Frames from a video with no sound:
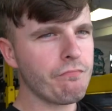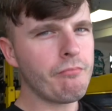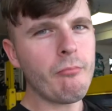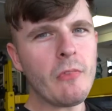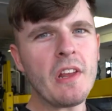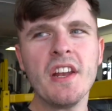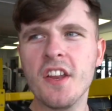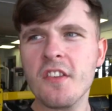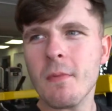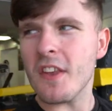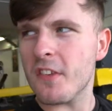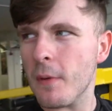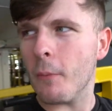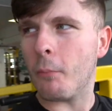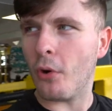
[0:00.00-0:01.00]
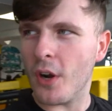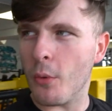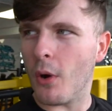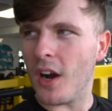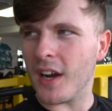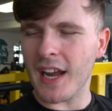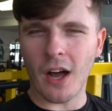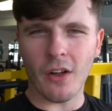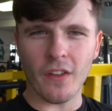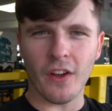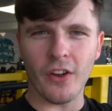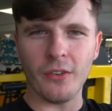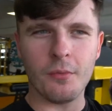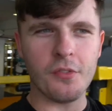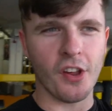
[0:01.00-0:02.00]
And it's meant to be a pre-workout
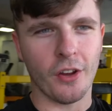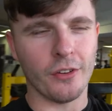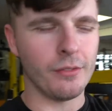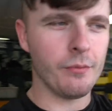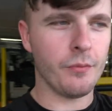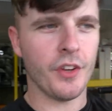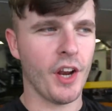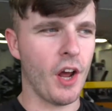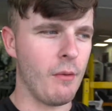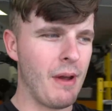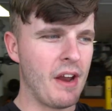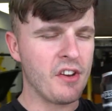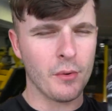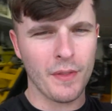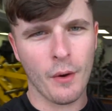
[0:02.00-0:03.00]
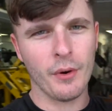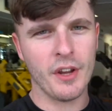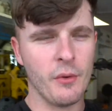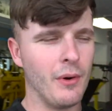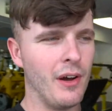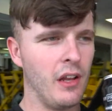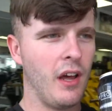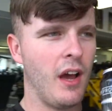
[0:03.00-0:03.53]
though, so you know, make do with that what you will.